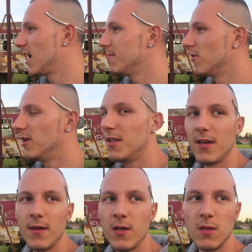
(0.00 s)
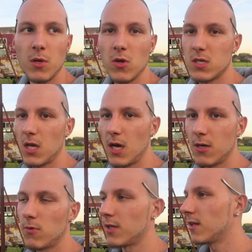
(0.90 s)
I'm literally done because I
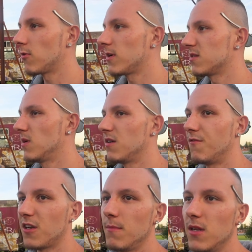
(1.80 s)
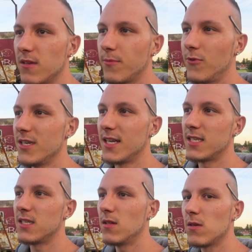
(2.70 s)
don't want to get arrested by the freaking military police that
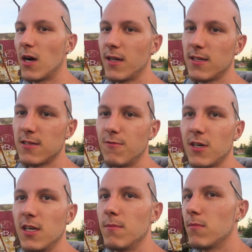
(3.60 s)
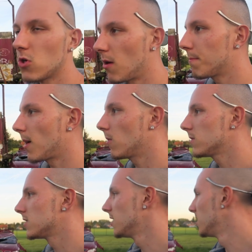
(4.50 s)
is still guarding this freaky compound.